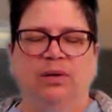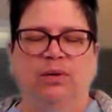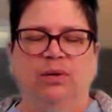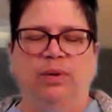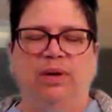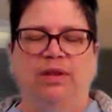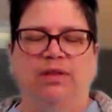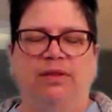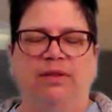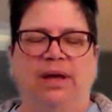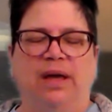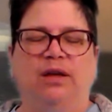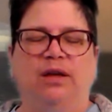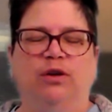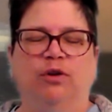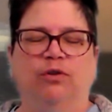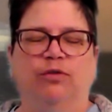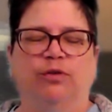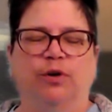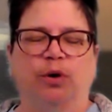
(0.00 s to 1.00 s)
We thank
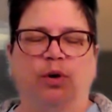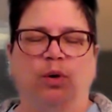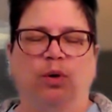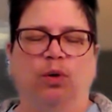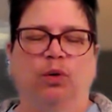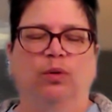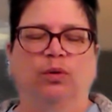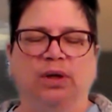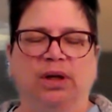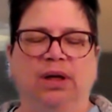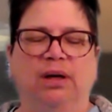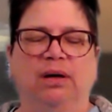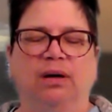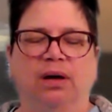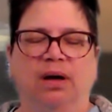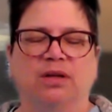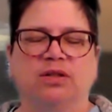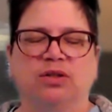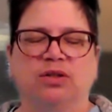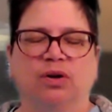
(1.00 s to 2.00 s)
you for holding
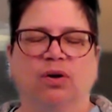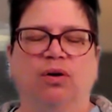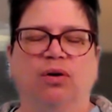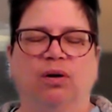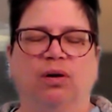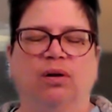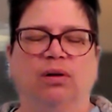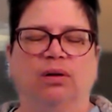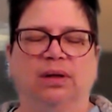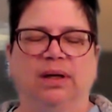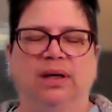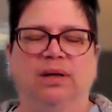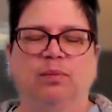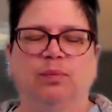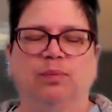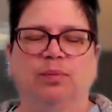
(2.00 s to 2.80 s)
us all in